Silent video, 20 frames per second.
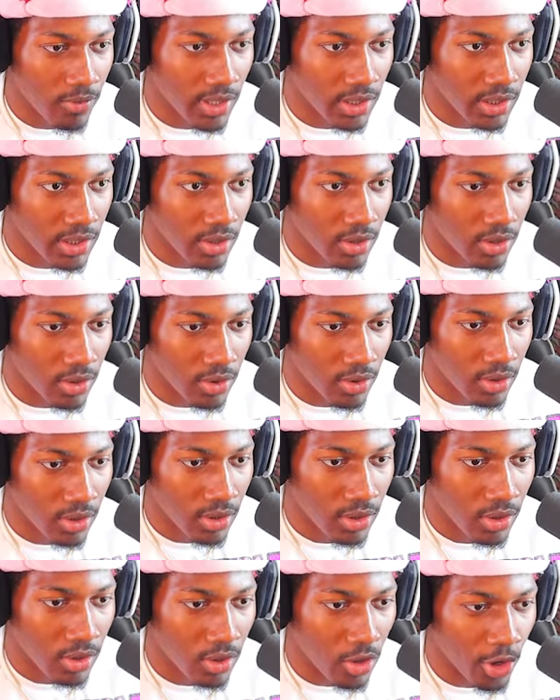there though.
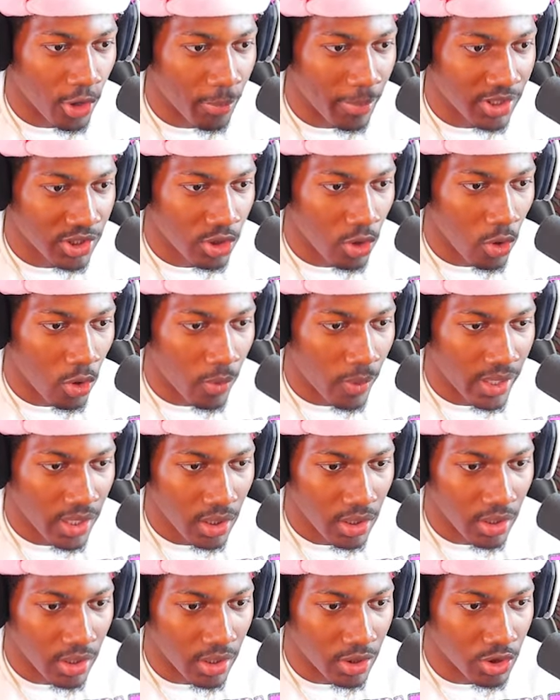Are you about to go away?
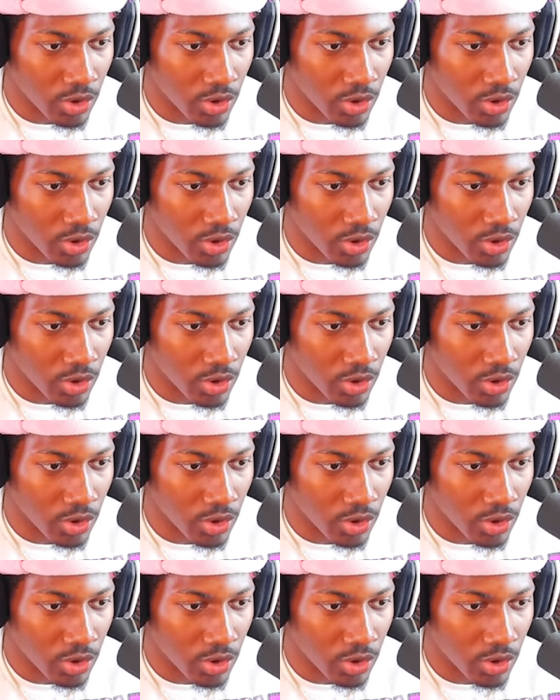Yes, you